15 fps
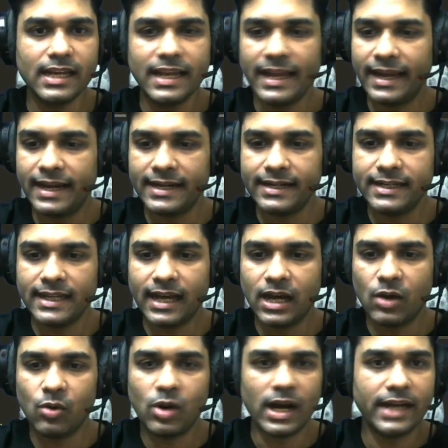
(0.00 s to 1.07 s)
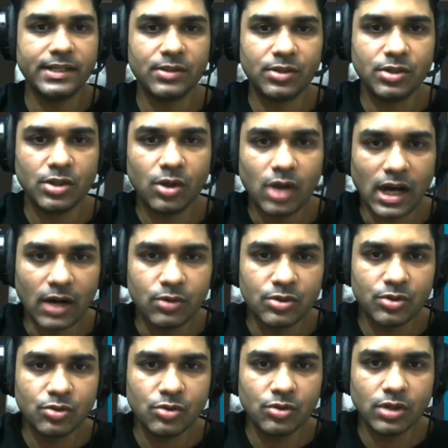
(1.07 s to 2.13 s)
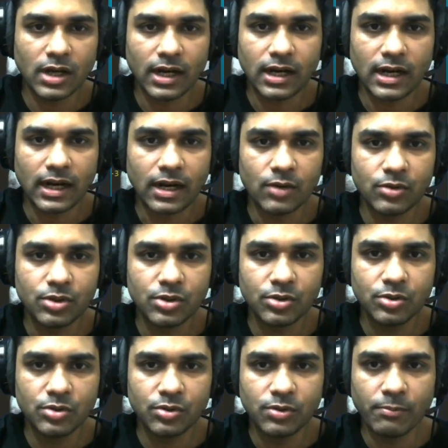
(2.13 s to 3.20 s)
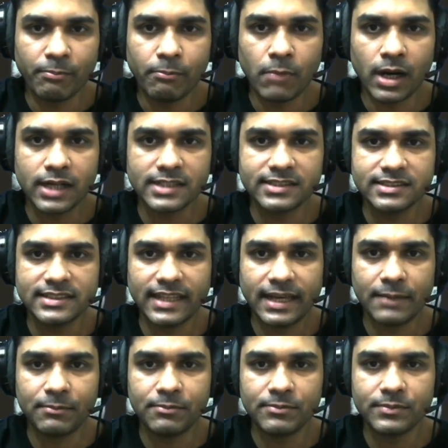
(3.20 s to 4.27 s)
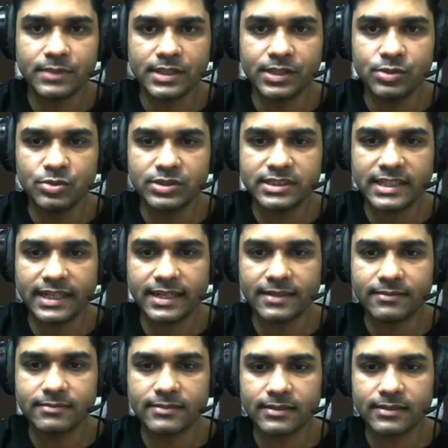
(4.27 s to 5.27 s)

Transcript: and now I don't know how to merge them using